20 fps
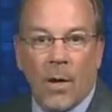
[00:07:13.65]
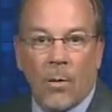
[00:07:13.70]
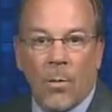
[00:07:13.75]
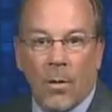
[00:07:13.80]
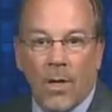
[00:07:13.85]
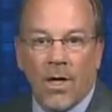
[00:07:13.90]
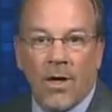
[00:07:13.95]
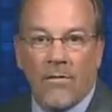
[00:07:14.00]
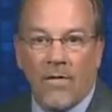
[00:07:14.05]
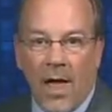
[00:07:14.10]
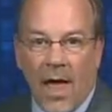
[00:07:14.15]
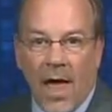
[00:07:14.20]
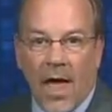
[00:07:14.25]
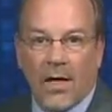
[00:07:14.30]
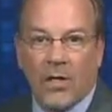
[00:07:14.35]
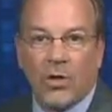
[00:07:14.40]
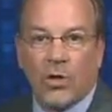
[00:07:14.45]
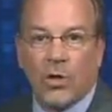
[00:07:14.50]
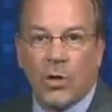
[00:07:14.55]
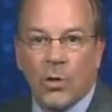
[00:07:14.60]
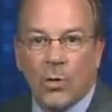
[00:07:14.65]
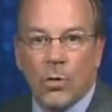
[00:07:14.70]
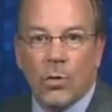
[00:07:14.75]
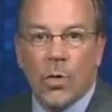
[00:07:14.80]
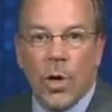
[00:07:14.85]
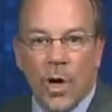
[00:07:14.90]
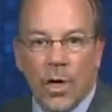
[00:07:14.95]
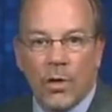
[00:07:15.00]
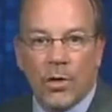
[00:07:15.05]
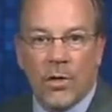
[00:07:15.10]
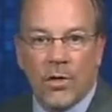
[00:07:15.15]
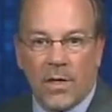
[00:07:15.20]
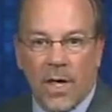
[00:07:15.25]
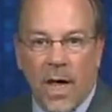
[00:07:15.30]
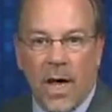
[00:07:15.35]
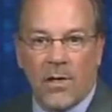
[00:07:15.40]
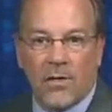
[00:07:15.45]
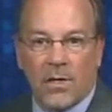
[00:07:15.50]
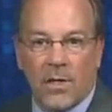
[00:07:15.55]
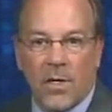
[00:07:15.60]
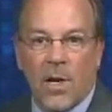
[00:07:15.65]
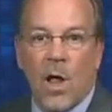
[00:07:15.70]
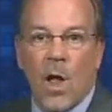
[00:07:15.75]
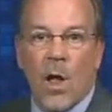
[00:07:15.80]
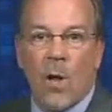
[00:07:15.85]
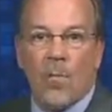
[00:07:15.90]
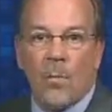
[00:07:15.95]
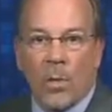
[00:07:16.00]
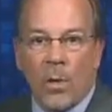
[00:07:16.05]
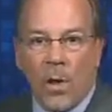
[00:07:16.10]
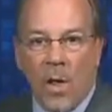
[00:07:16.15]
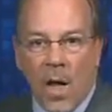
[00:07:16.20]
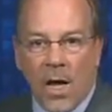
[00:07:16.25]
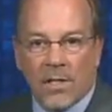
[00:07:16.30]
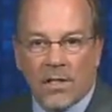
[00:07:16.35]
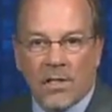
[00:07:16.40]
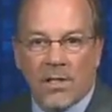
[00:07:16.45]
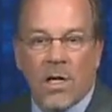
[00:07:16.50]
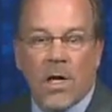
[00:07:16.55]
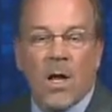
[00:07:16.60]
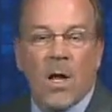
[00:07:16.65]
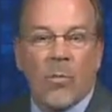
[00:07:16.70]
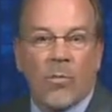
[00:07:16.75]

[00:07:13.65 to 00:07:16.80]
we have had 200,000 plus